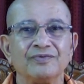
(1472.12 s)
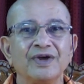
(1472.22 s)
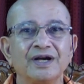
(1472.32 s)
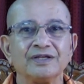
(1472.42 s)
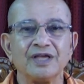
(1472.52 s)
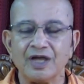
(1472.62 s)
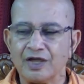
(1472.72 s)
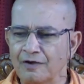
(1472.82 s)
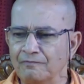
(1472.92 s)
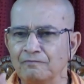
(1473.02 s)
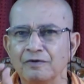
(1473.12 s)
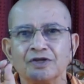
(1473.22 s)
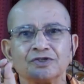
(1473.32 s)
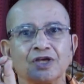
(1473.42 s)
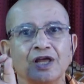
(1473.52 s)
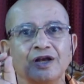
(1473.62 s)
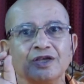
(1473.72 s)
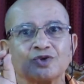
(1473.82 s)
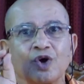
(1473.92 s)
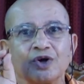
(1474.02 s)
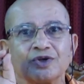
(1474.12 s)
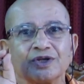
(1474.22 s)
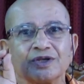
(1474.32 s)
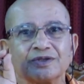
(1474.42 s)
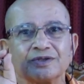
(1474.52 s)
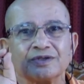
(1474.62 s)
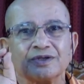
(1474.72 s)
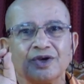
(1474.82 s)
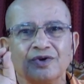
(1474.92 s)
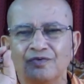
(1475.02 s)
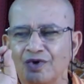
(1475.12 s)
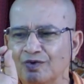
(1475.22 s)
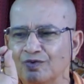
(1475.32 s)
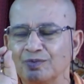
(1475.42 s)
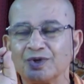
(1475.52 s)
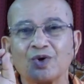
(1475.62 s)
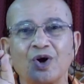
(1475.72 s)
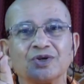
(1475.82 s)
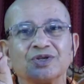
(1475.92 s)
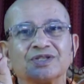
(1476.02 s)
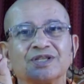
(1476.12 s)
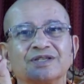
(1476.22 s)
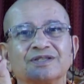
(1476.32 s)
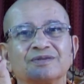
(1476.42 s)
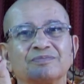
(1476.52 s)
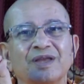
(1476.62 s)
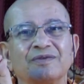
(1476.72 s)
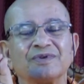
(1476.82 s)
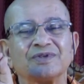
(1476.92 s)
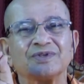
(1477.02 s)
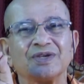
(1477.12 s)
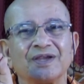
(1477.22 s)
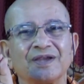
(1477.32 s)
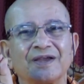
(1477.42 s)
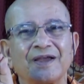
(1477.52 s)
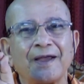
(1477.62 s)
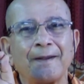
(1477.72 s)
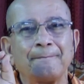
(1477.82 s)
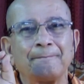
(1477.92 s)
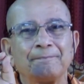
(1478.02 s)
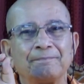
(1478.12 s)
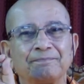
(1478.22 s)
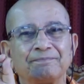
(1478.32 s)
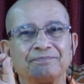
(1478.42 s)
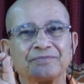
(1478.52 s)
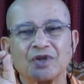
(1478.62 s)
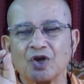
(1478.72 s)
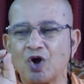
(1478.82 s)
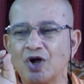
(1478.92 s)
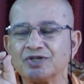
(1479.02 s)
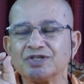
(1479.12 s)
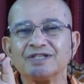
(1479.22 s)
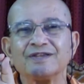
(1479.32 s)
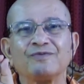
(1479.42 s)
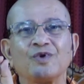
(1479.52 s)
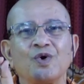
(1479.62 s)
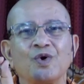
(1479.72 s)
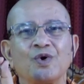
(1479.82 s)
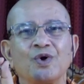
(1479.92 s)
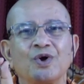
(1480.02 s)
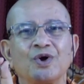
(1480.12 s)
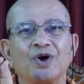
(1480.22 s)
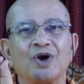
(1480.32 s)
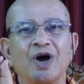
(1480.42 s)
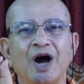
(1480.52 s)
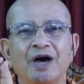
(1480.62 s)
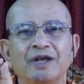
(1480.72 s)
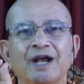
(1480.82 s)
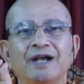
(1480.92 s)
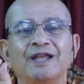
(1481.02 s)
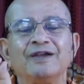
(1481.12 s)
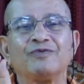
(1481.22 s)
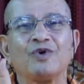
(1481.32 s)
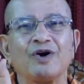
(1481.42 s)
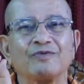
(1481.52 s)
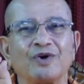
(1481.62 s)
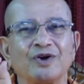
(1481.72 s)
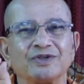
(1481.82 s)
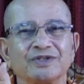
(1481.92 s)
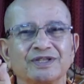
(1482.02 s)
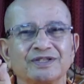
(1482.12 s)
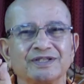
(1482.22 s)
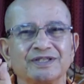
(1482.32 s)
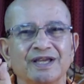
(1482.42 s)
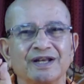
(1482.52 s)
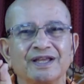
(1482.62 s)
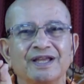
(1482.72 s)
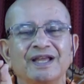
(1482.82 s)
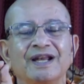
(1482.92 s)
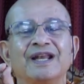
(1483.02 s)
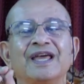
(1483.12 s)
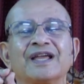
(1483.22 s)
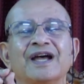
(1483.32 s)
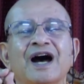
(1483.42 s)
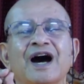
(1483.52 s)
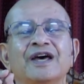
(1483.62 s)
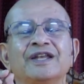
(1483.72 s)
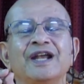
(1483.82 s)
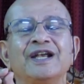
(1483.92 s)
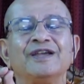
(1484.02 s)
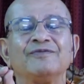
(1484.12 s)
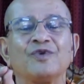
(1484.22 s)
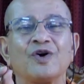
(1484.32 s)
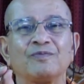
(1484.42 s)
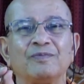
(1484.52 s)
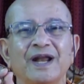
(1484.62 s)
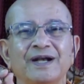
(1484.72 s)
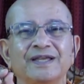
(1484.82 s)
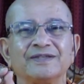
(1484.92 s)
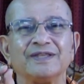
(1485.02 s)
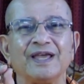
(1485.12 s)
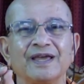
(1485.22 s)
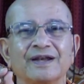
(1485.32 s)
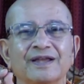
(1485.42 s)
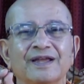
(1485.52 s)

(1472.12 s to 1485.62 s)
Every cell is conscious. Where from the consciousness is manifesting? Consciousness flow. Unending flow of consciousness is there. Like unending flow of blood is there